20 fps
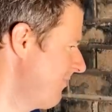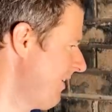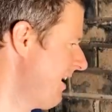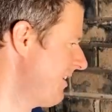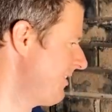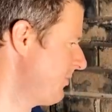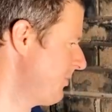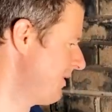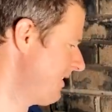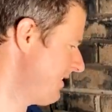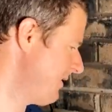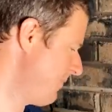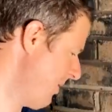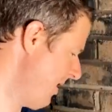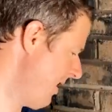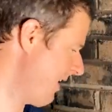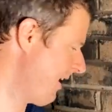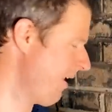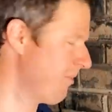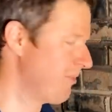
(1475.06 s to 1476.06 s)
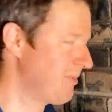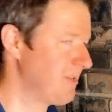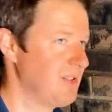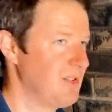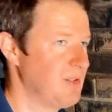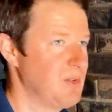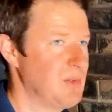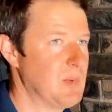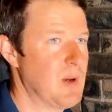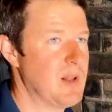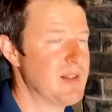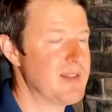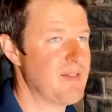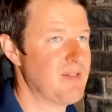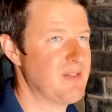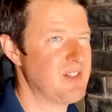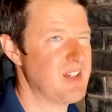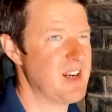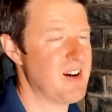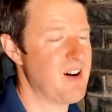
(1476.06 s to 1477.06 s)
as we speak, up to
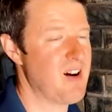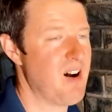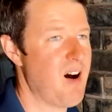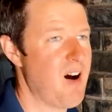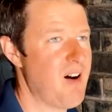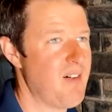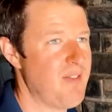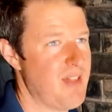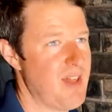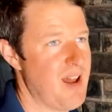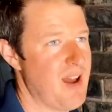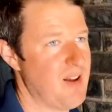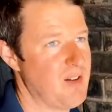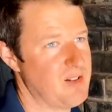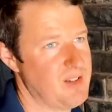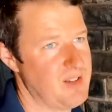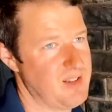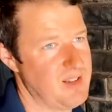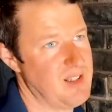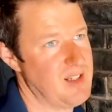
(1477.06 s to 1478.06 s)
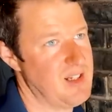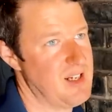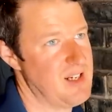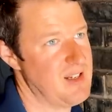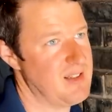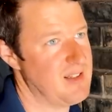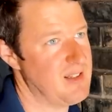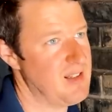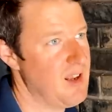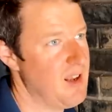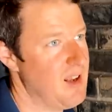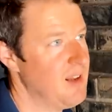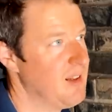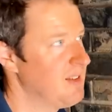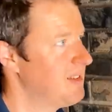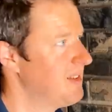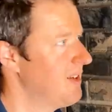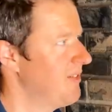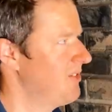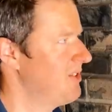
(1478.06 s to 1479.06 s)
17,500 and he's
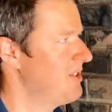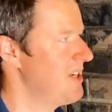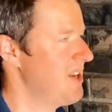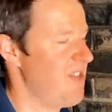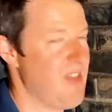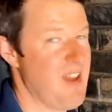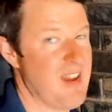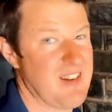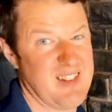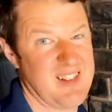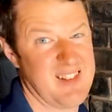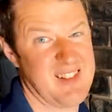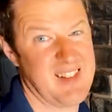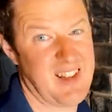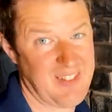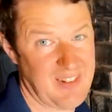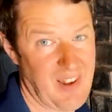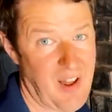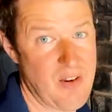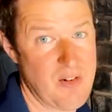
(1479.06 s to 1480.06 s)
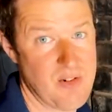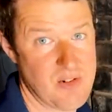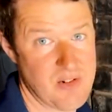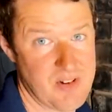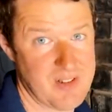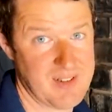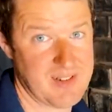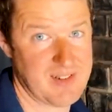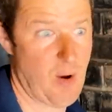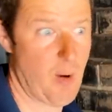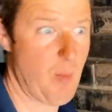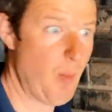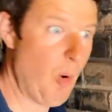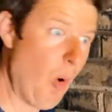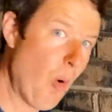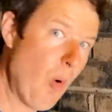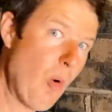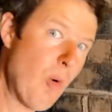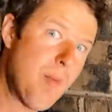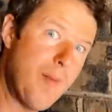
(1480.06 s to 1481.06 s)
17,600, so I'm
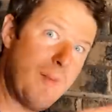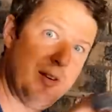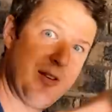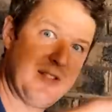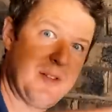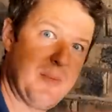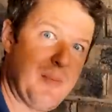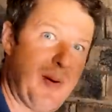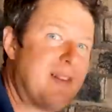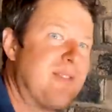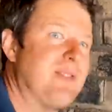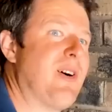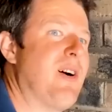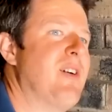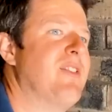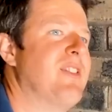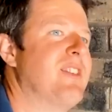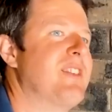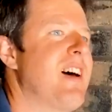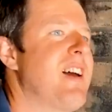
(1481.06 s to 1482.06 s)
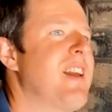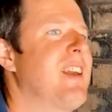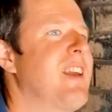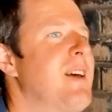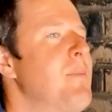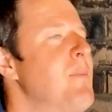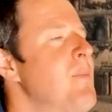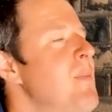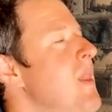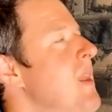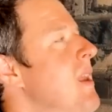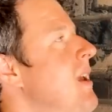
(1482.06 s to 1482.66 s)
almost about to overtake him.